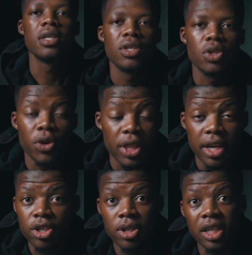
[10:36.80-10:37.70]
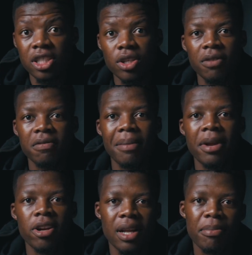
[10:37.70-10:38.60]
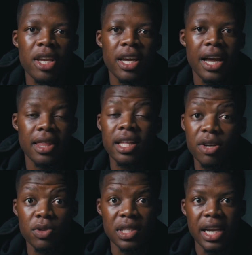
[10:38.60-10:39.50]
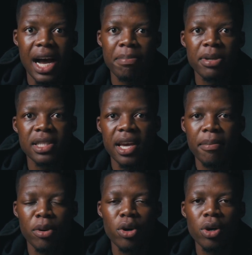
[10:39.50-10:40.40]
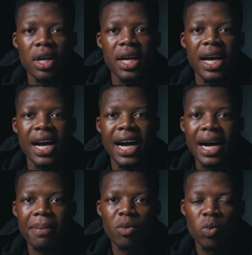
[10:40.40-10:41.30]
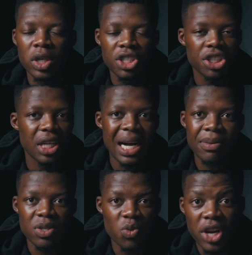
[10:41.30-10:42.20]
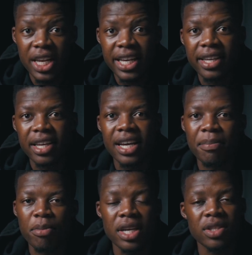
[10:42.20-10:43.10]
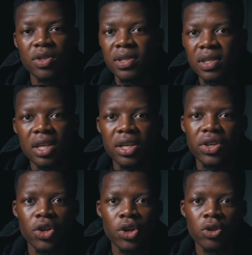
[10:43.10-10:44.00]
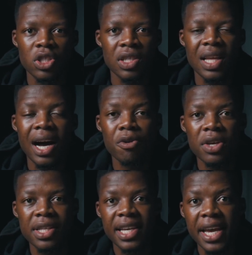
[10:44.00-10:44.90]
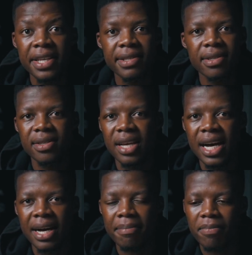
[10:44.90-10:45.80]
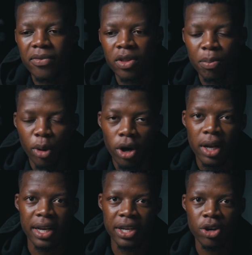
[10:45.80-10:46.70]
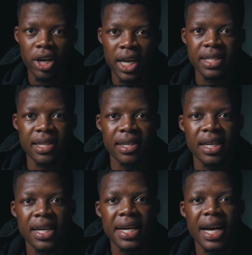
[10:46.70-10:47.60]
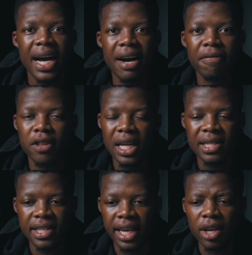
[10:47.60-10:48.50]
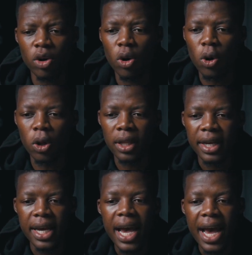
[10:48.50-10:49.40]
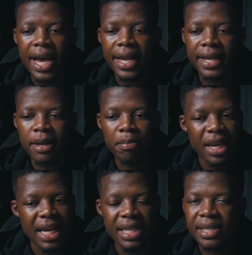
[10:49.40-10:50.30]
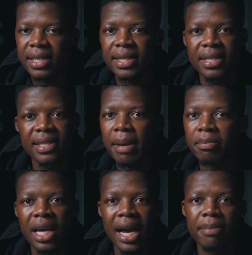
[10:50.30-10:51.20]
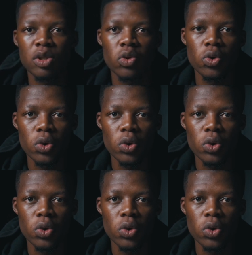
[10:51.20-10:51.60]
So with the introduction of Kabelo Dlamini, I think there was an up in tempo, which I was really impressed to see, you know, just how he takes the ball and he collects it for that second goal, and he plays it same time to,